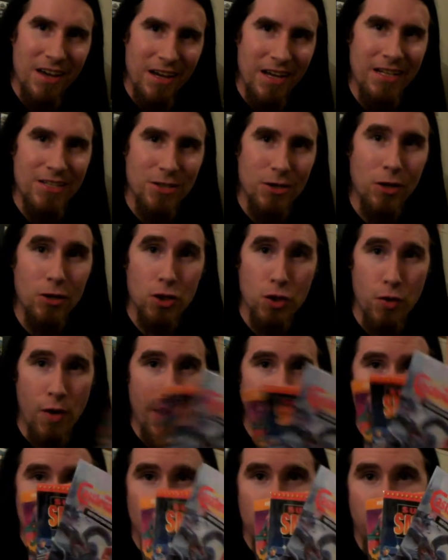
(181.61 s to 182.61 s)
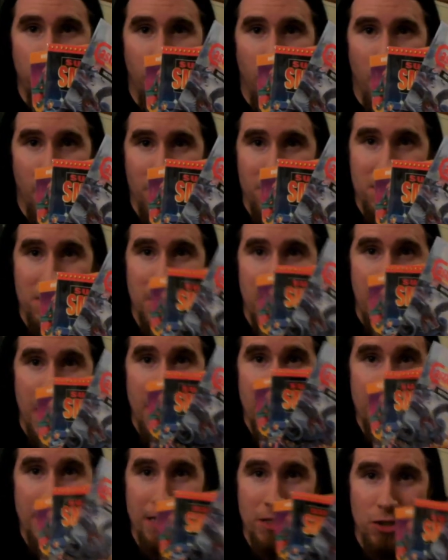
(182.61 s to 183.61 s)
It's called trying to box
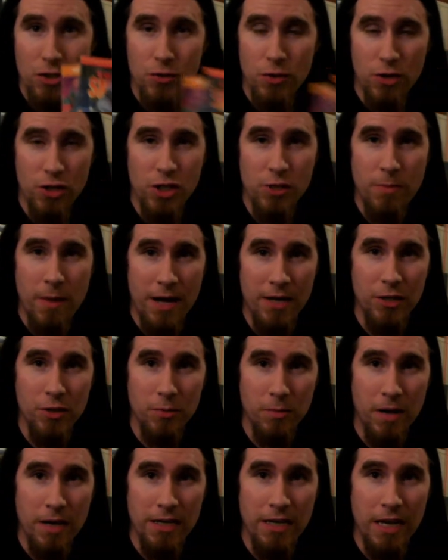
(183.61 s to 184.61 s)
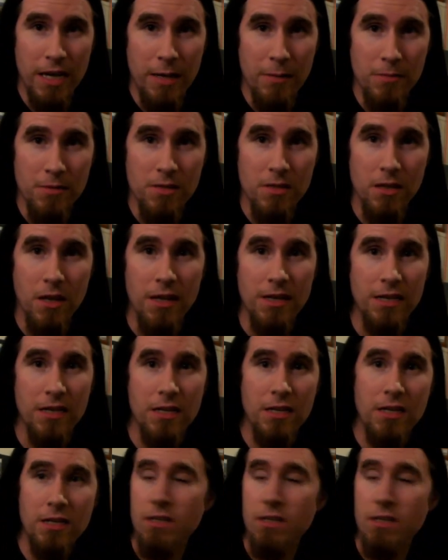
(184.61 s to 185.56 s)
and instruction manual my games. Like,